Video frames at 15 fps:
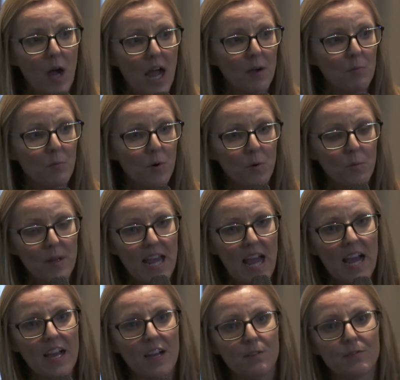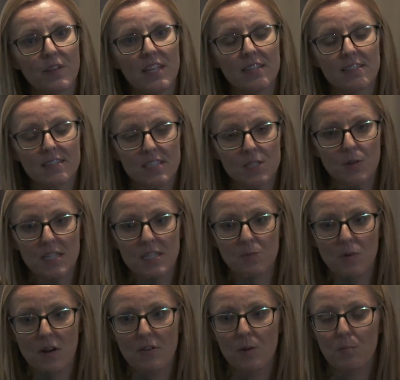And what we have in a
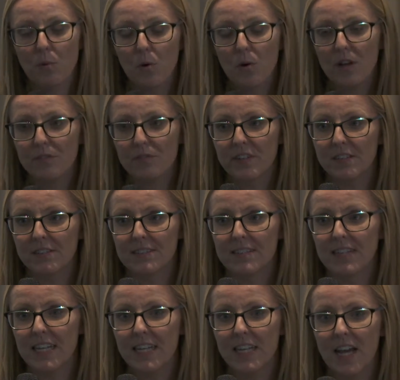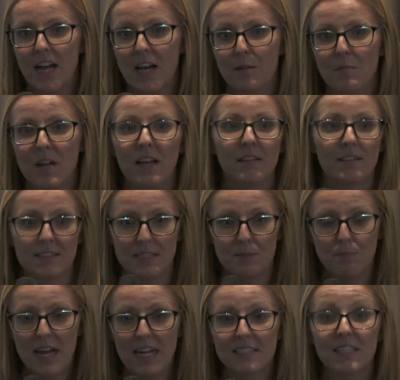situation where an employer feels that health is
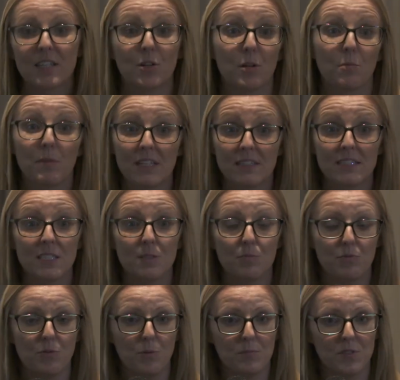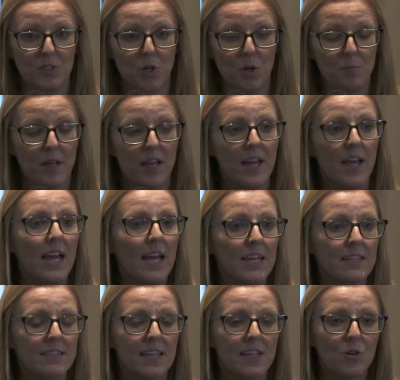impacting on an ability to perform the job
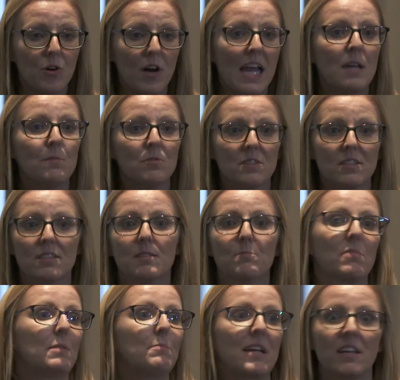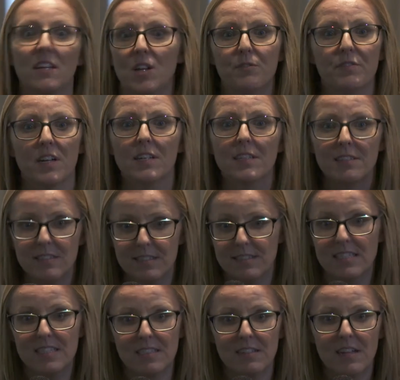is they're not able to simply make an overnight
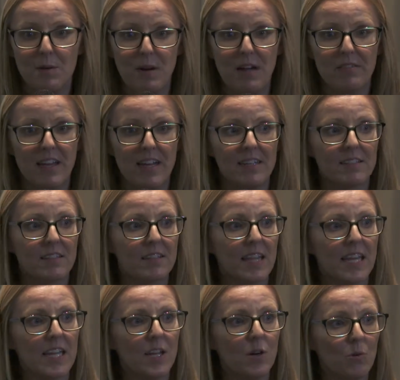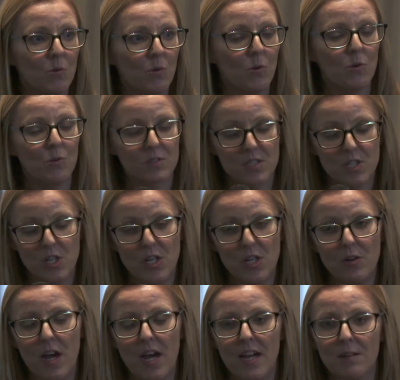decision about that. They ought
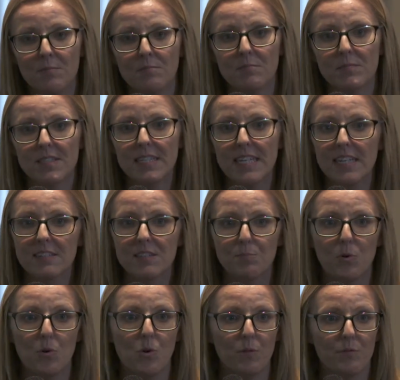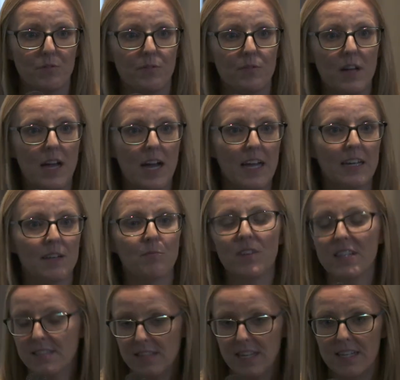to seek support and
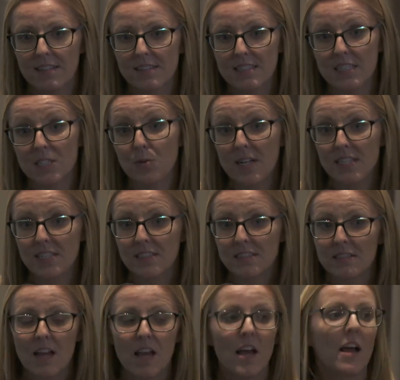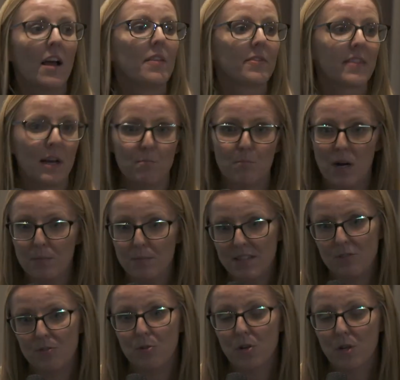investigate the situation. That might be
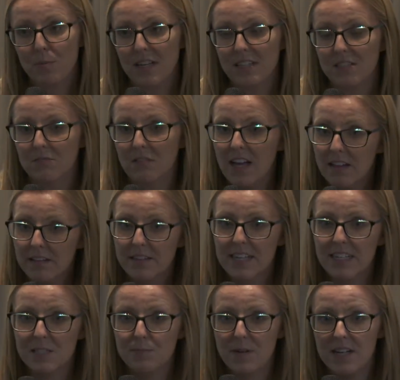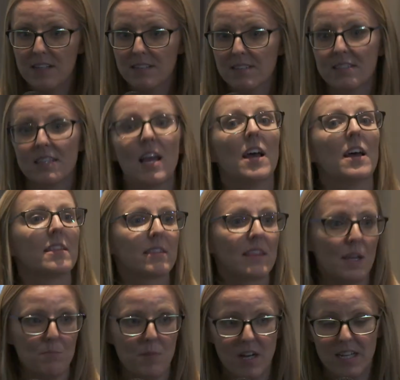through occupational health experts.
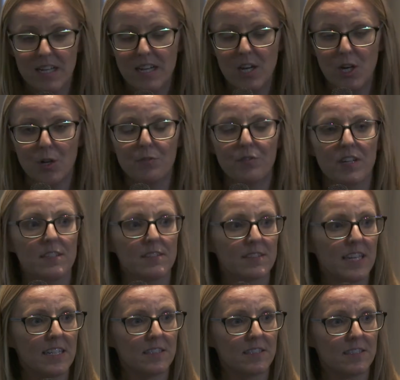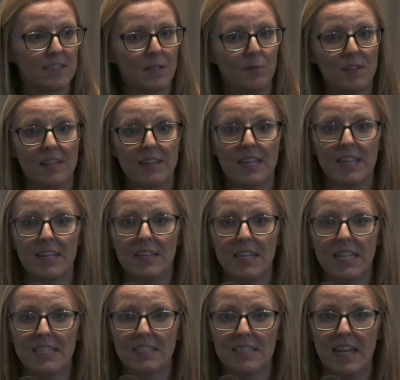They might look for consent to see whether they
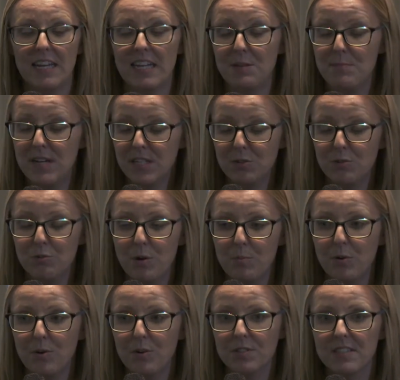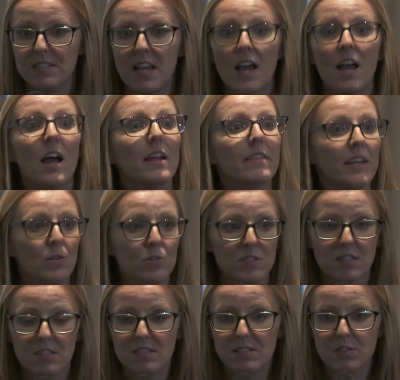need to get any medical reports. They ought
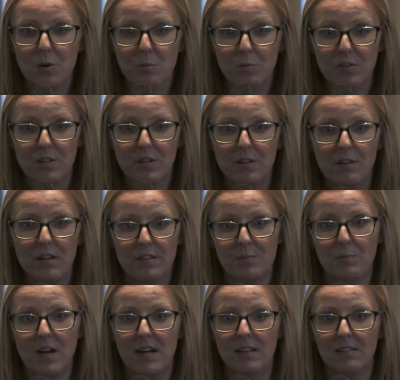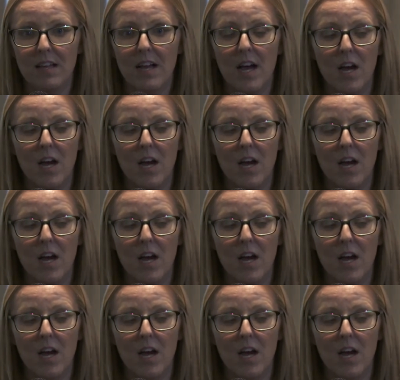to consult with you as well.